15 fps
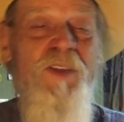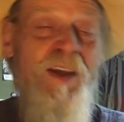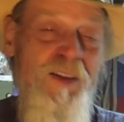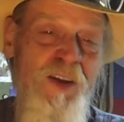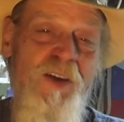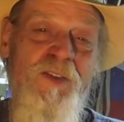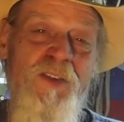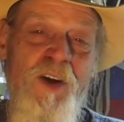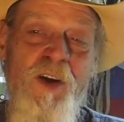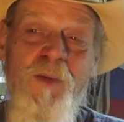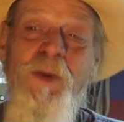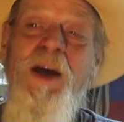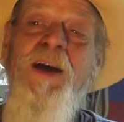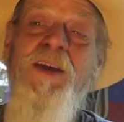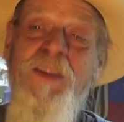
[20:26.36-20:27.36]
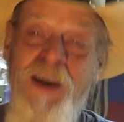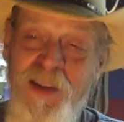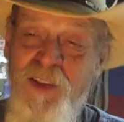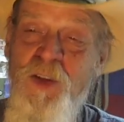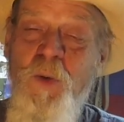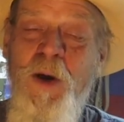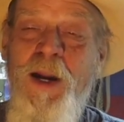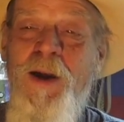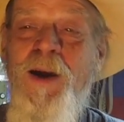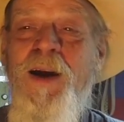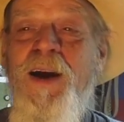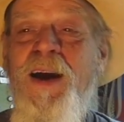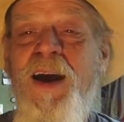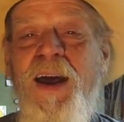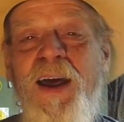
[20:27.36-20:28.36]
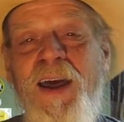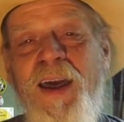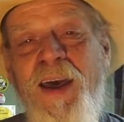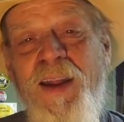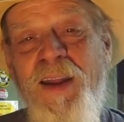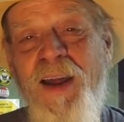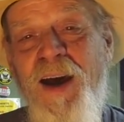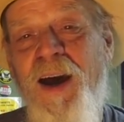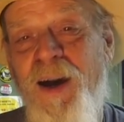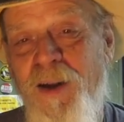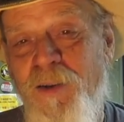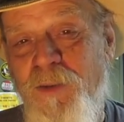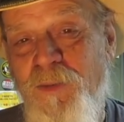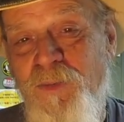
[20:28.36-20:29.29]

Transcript: then YouTube, then Twitter, and uh,